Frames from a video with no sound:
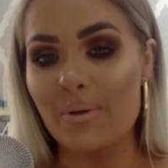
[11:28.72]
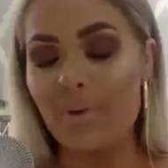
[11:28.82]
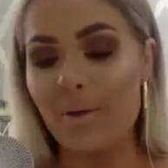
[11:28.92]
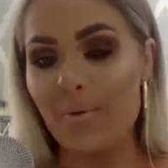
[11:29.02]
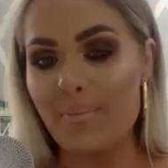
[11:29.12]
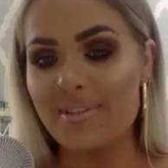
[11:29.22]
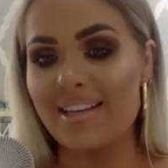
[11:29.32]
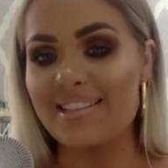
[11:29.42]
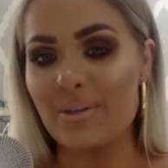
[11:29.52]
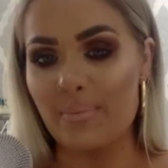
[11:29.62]
my
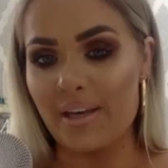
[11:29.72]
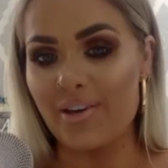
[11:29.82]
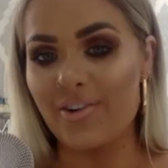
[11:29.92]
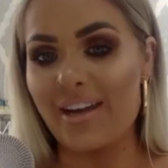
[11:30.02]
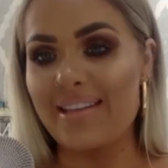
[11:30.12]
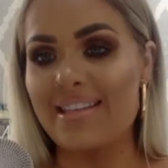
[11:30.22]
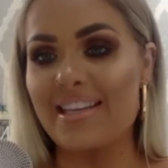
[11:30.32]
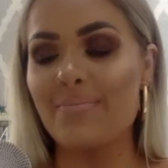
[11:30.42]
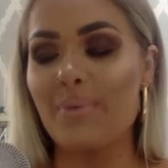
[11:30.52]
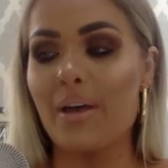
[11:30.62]
website is still being
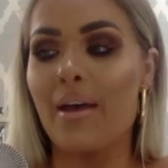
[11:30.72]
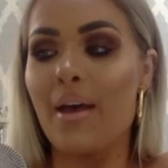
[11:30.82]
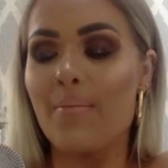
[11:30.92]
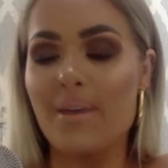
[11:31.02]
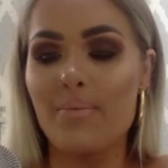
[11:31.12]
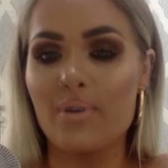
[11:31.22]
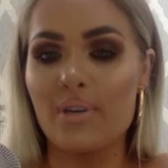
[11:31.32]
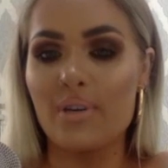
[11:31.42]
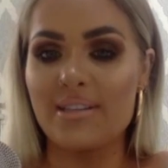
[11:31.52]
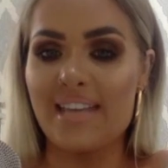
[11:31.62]
created, but people
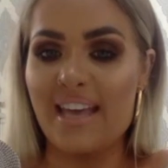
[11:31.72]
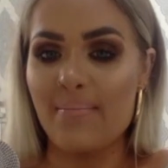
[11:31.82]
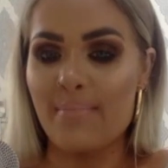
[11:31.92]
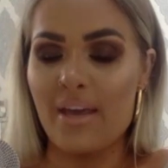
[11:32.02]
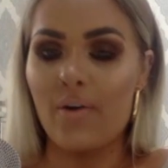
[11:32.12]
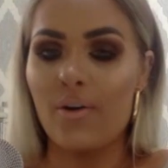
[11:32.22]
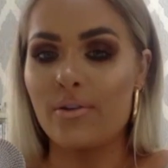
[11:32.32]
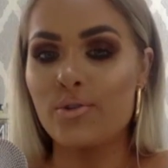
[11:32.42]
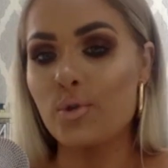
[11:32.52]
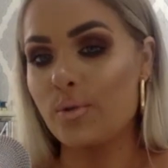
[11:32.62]
can DM me
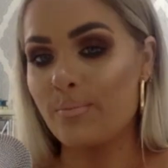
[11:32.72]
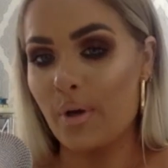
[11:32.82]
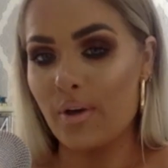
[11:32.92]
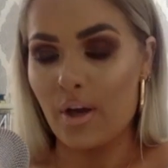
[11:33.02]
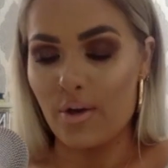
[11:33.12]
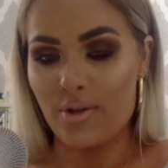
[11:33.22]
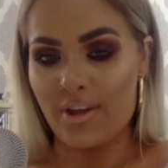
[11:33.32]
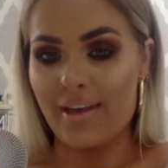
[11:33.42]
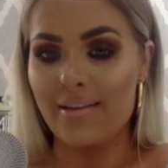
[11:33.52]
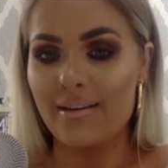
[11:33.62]
on Jordan Bone
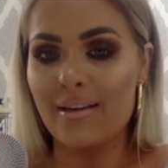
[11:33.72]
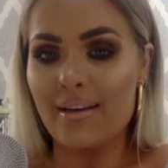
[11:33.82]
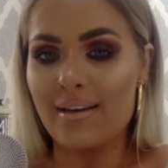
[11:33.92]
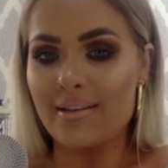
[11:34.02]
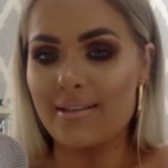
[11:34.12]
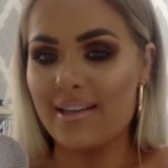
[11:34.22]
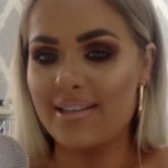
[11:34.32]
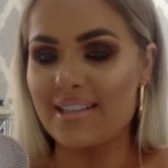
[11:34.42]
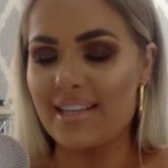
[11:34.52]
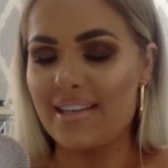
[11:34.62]
Coaching, because I
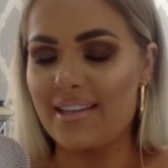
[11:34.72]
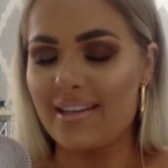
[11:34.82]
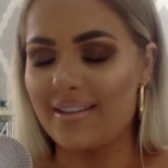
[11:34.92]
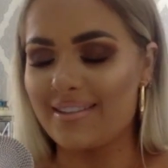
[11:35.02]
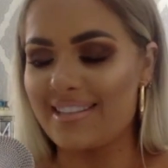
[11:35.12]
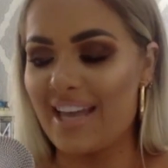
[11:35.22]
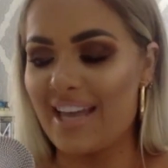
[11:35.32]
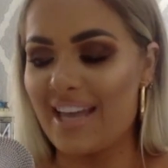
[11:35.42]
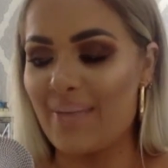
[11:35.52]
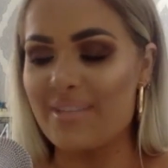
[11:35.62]
see the
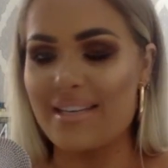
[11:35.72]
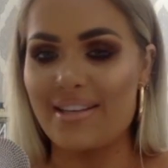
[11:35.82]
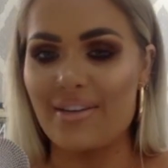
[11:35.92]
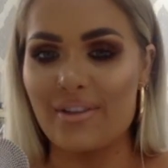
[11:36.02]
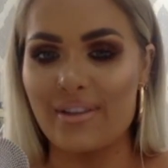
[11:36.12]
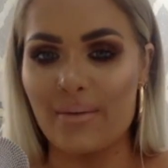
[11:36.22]
DMs easier on that